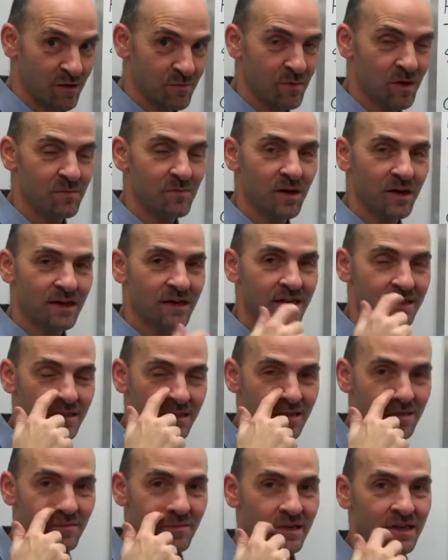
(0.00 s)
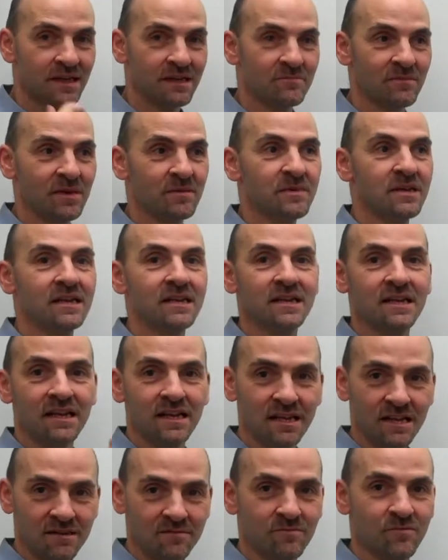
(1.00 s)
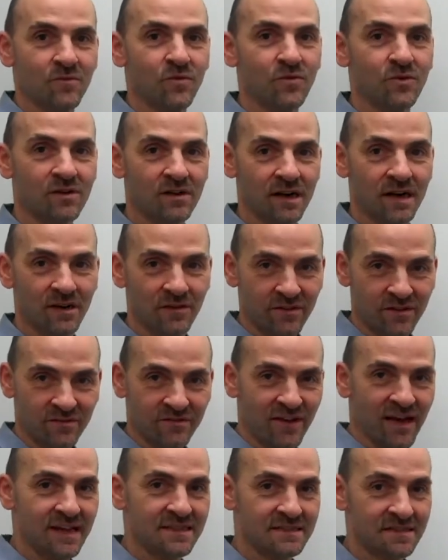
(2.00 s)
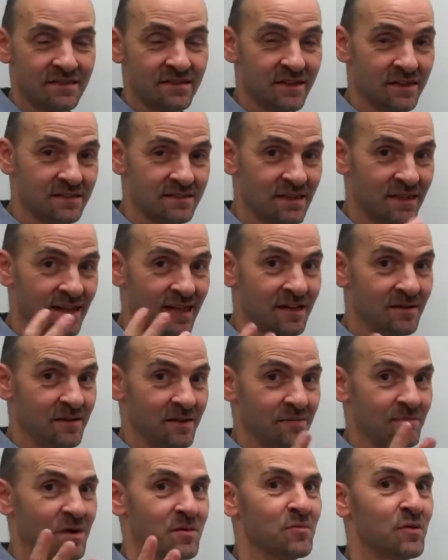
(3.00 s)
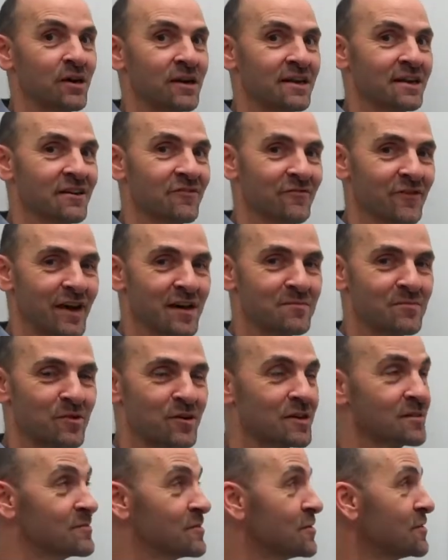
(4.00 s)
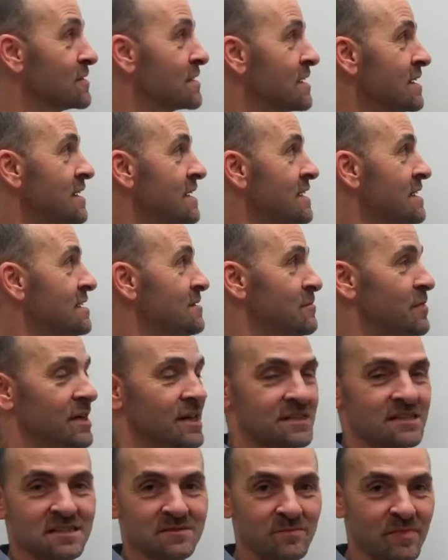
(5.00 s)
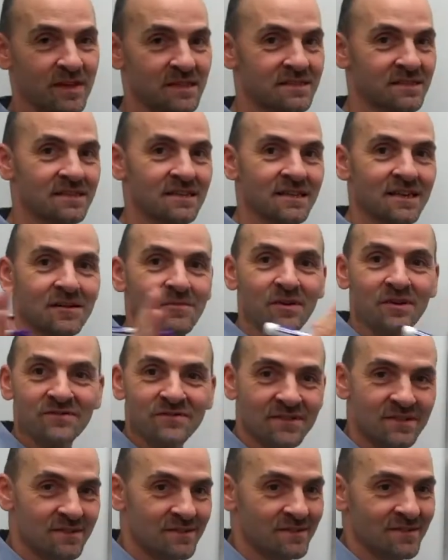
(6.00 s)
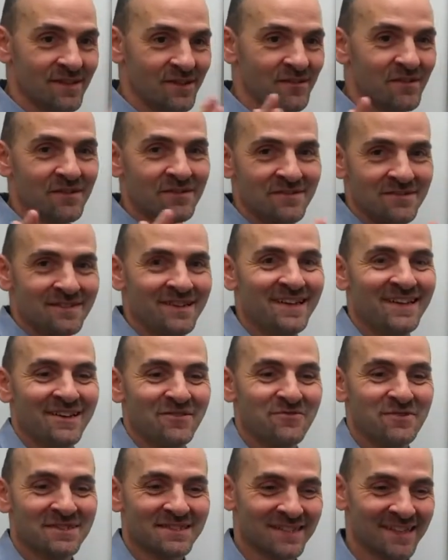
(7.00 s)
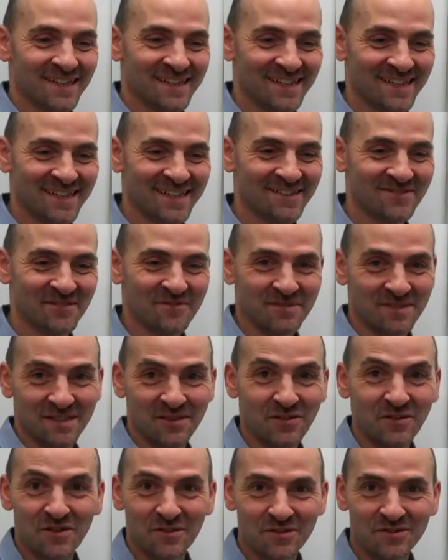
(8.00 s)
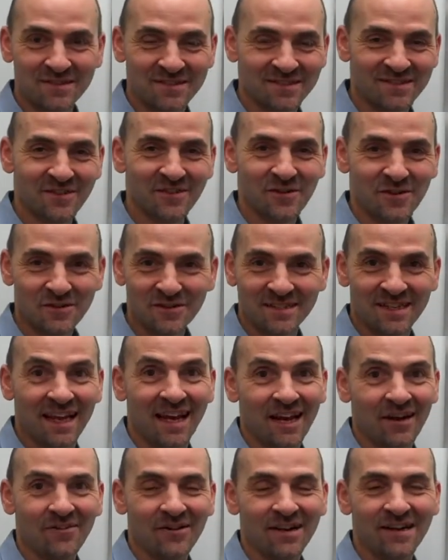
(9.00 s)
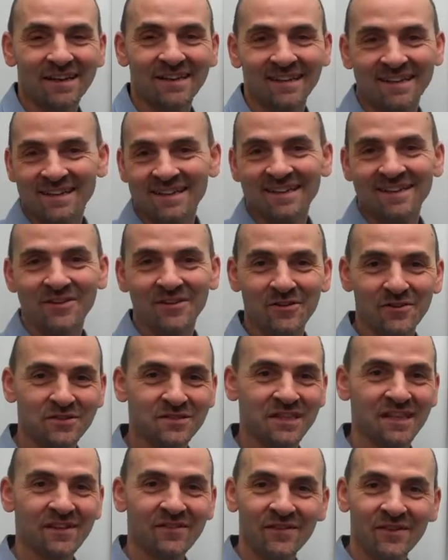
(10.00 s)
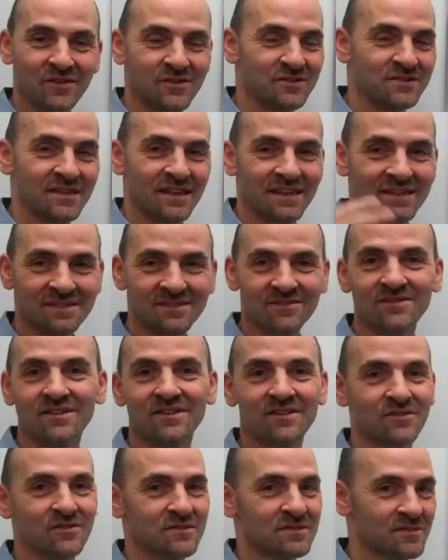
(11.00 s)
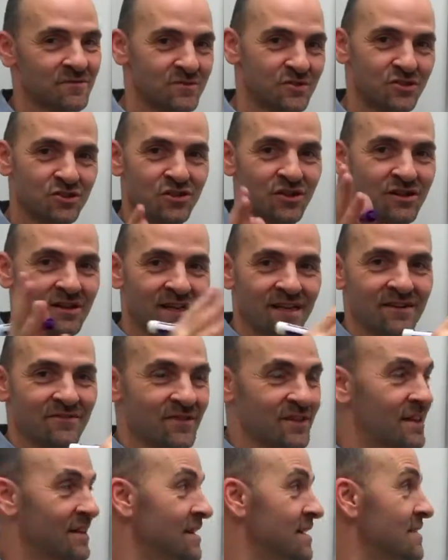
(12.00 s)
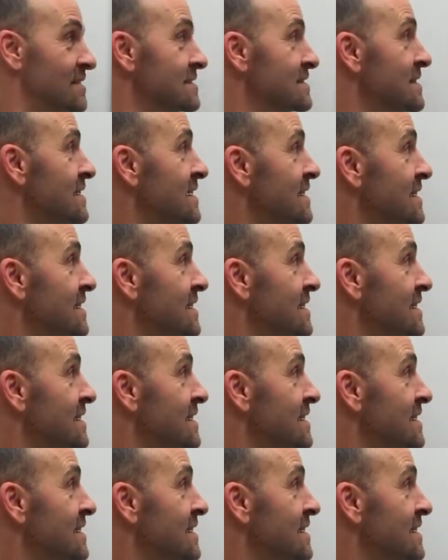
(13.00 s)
my body a little bit and maybe eating more healthy fats and things to kind of get my body into fat-burning mode. But I just basically come off the, you know, it was like, what was it, New Year's Day, right? New Year's Eve, New Year's Day. So, of course, there was junk and everything else.